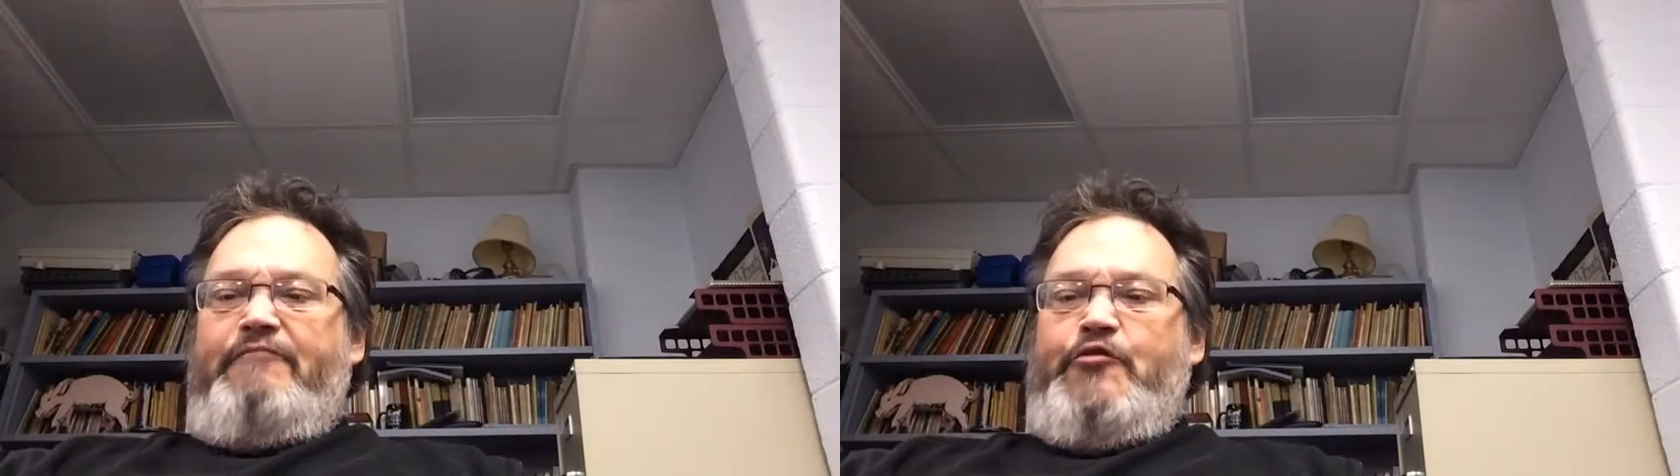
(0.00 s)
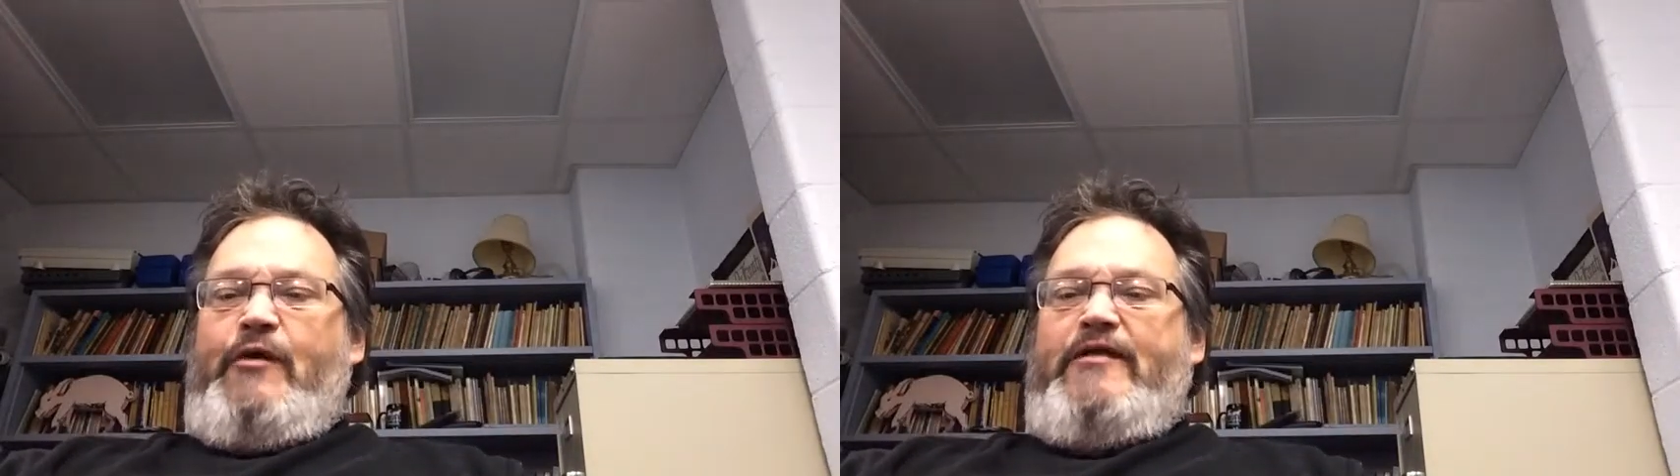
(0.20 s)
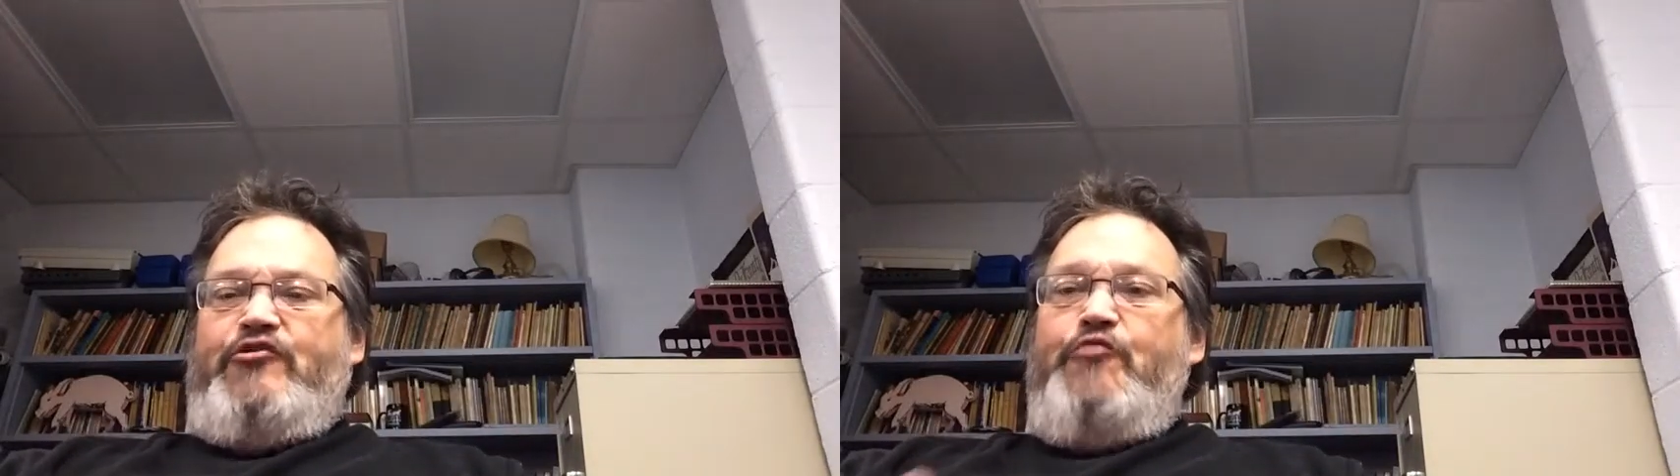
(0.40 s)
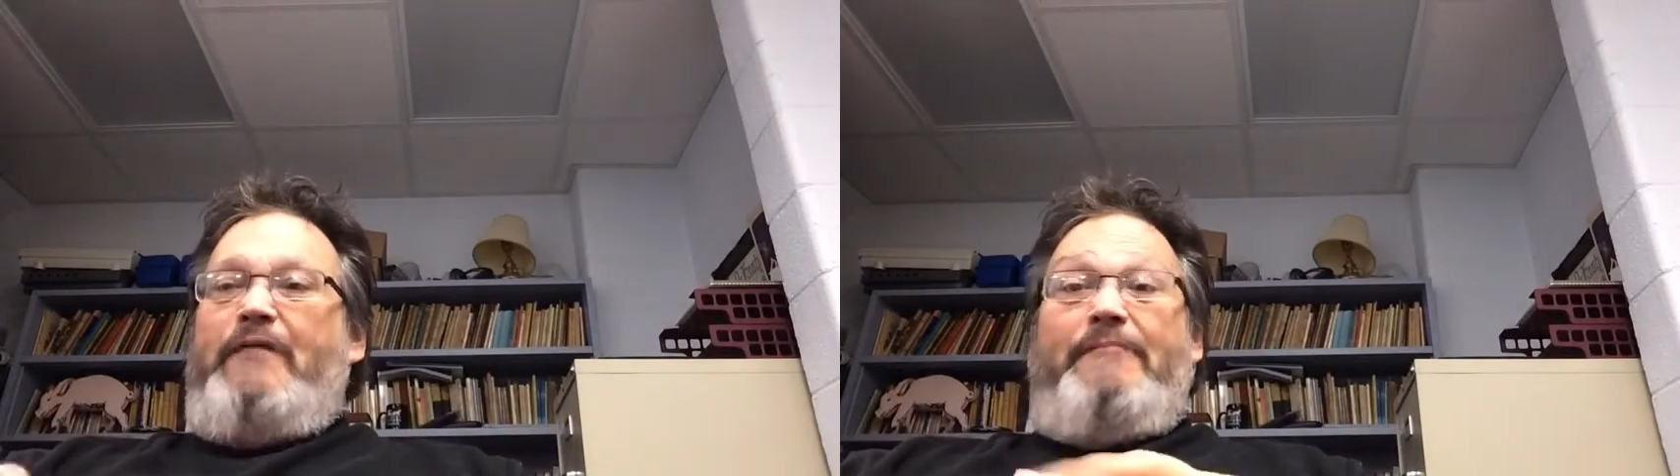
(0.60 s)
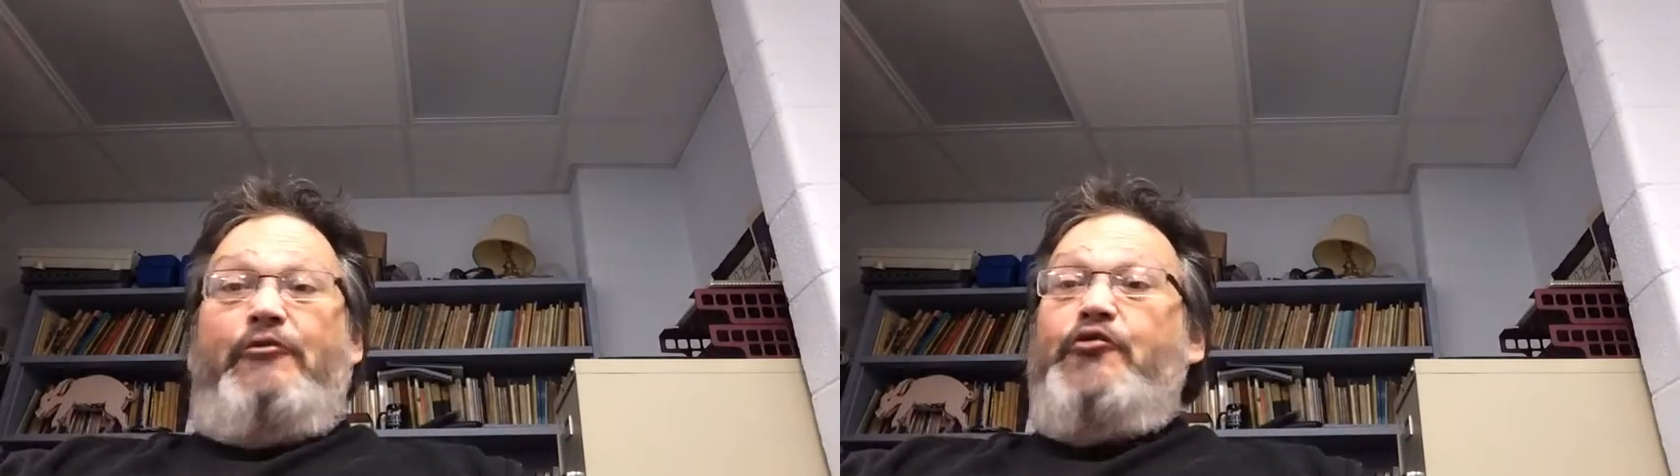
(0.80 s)
between two
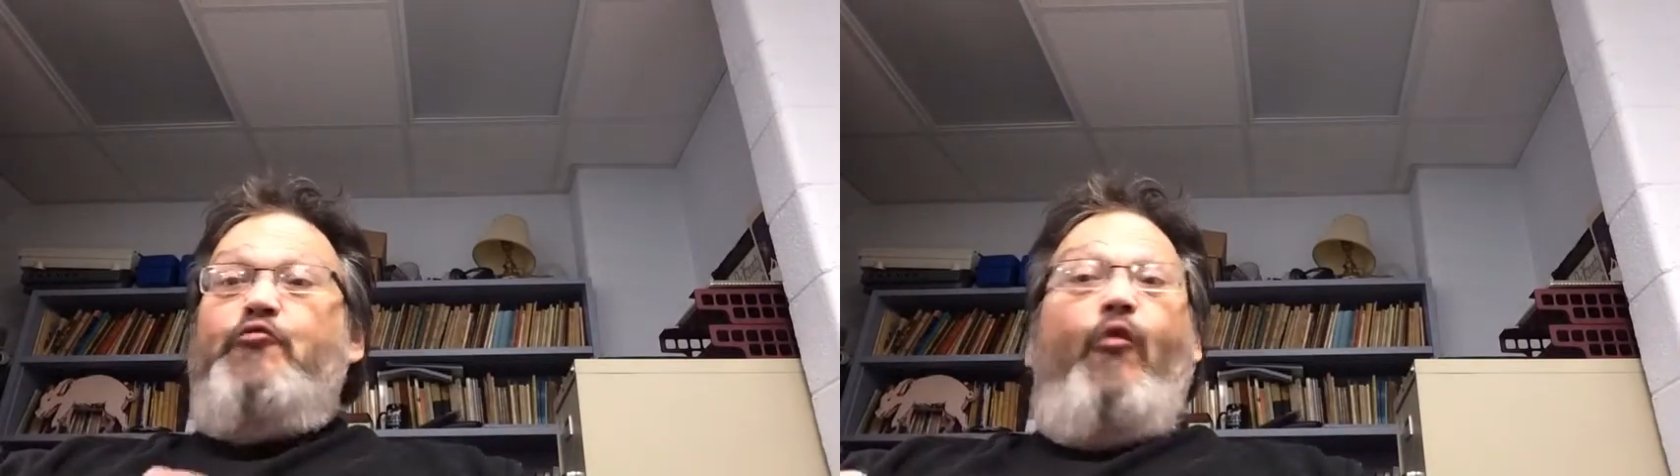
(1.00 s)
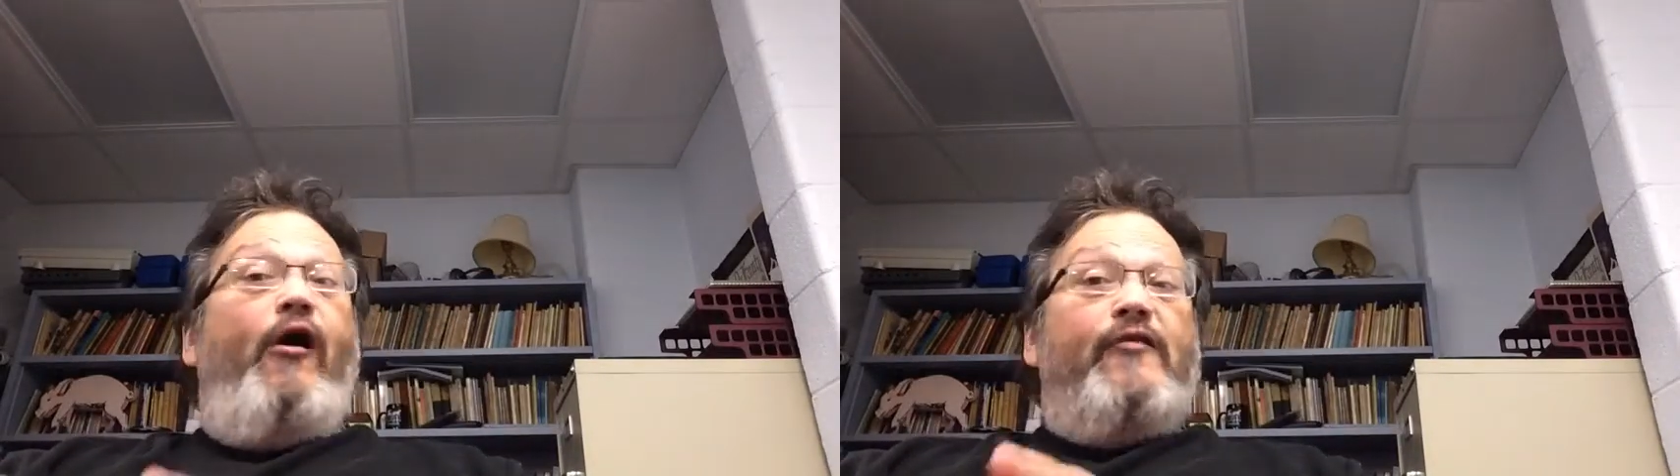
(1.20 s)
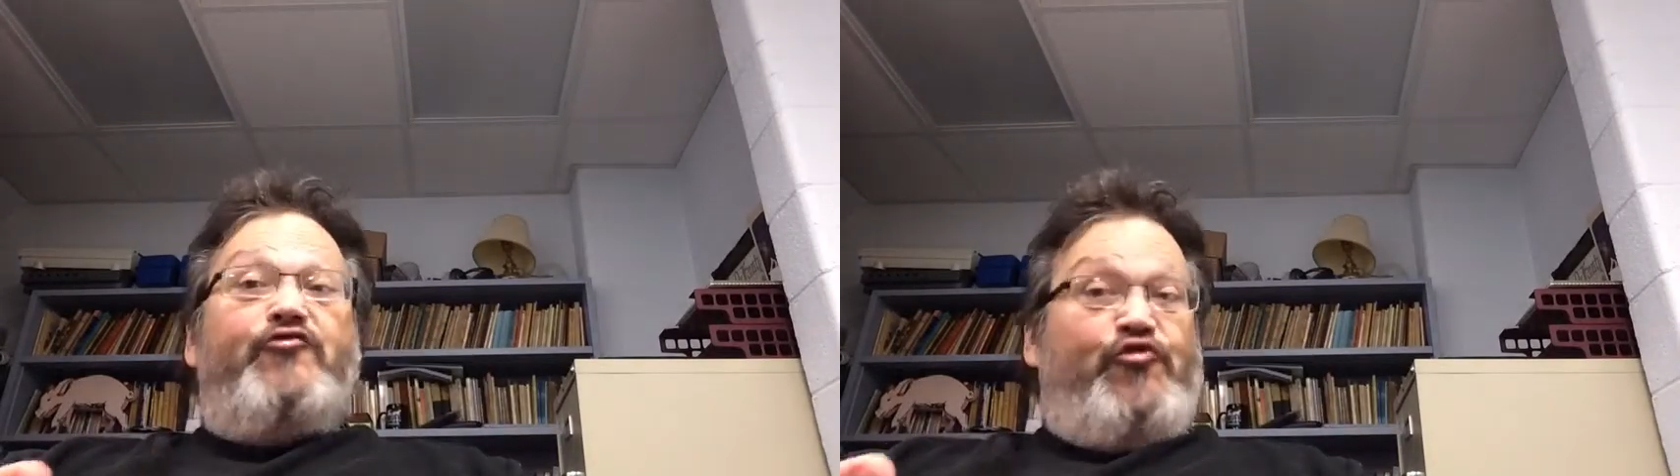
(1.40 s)
people who want